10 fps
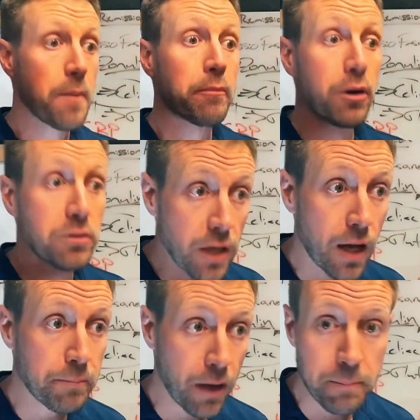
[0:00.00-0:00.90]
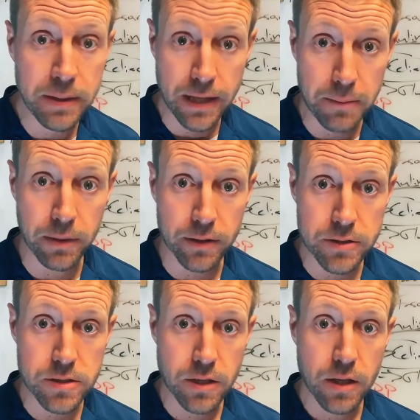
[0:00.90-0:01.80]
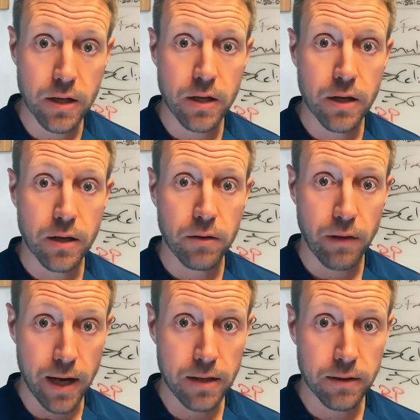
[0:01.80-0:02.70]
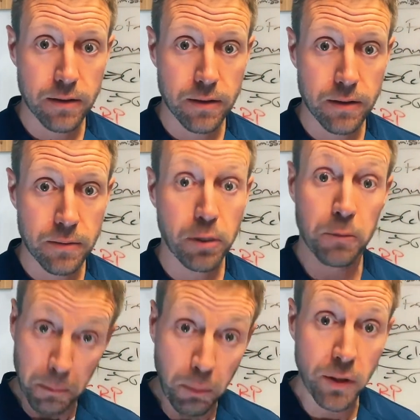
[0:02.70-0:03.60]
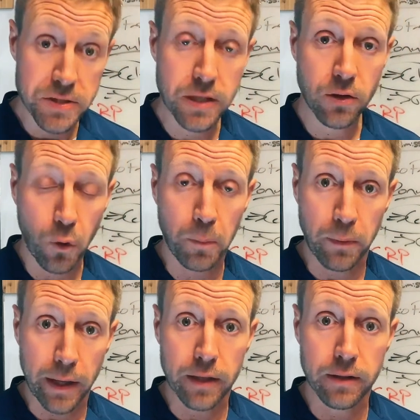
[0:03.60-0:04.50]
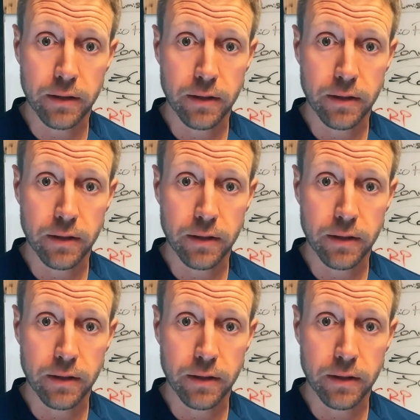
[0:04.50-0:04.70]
proton pump inhibitors, right? Purple Poison Incorporated,